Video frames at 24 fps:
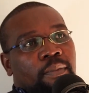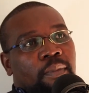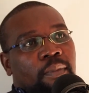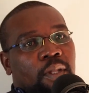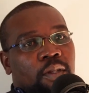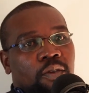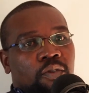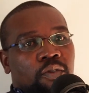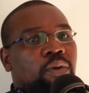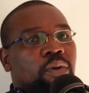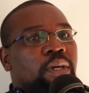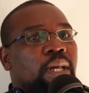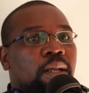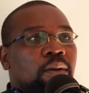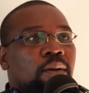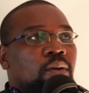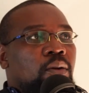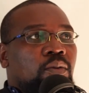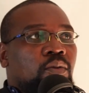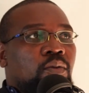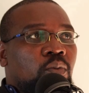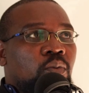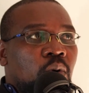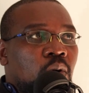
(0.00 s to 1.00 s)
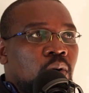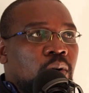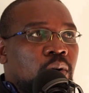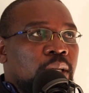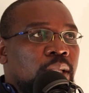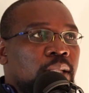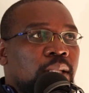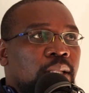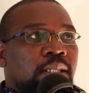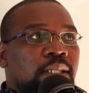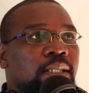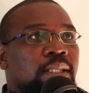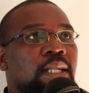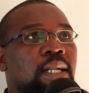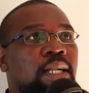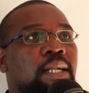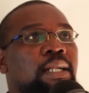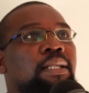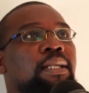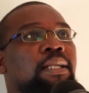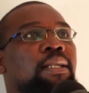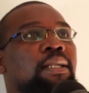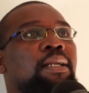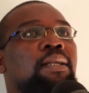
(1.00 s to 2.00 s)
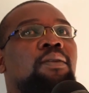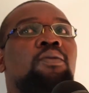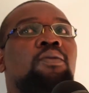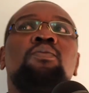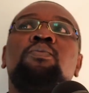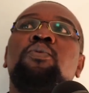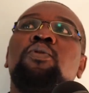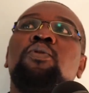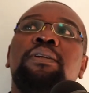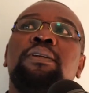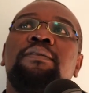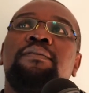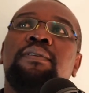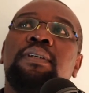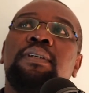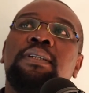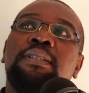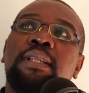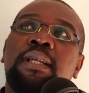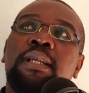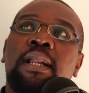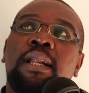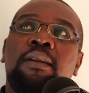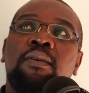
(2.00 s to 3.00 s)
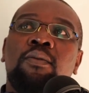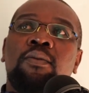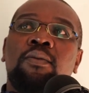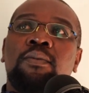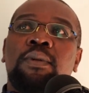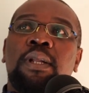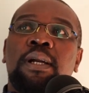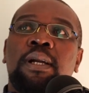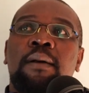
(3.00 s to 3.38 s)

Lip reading: You cannot walk in the street and then upuli festival